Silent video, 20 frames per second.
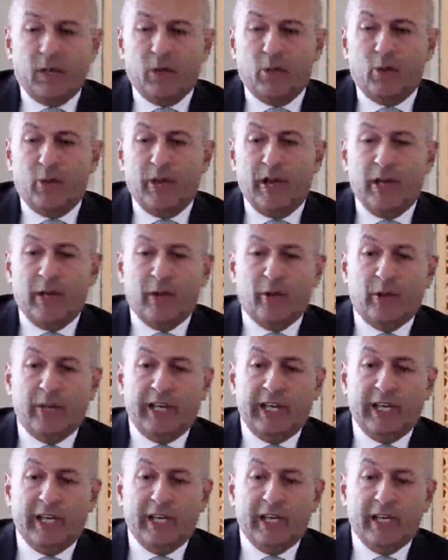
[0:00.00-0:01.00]
where
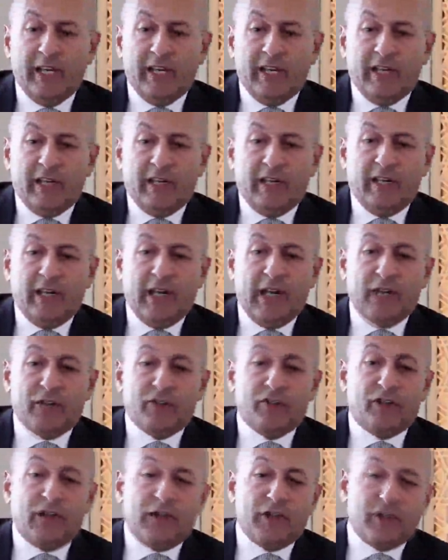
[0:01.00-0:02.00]
we
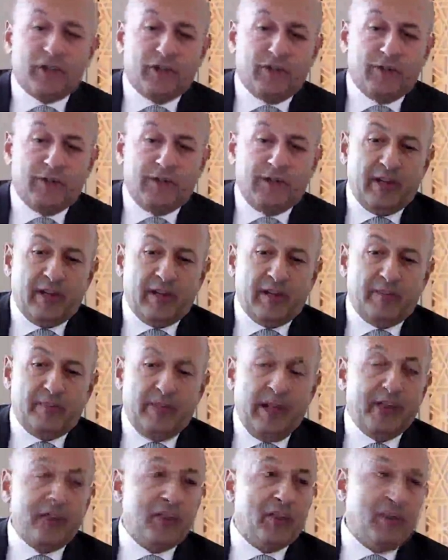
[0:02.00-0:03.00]
structure their
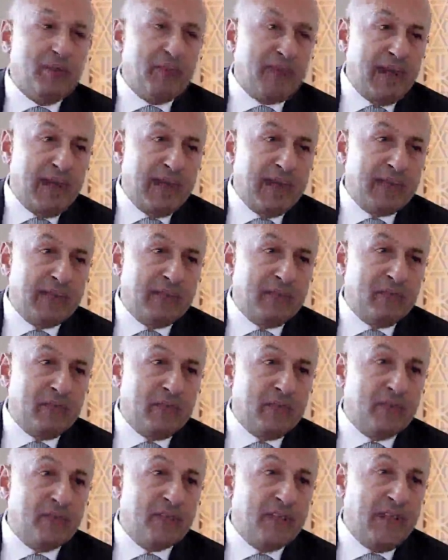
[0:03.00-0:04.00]
pension plans and
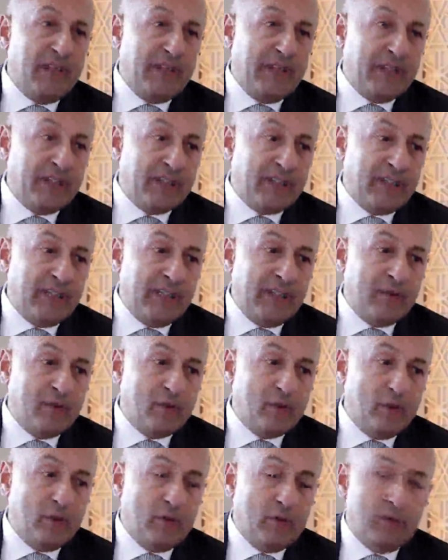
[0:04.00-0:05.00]
their saving
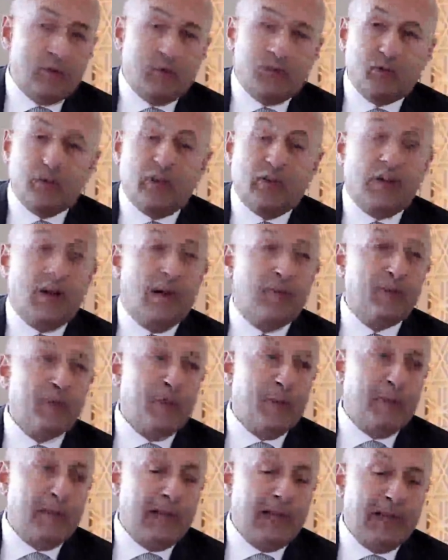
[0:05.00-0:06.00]
schemes or stock
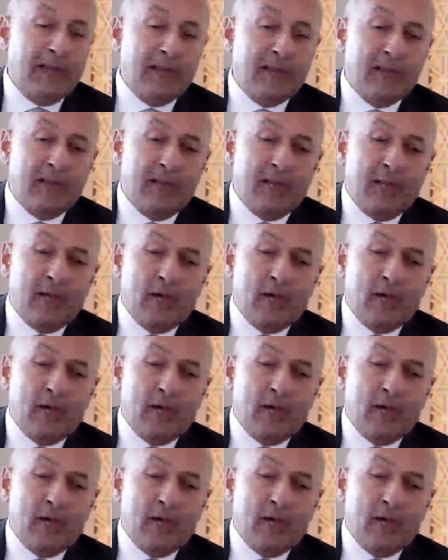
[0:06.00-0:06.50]
option plans.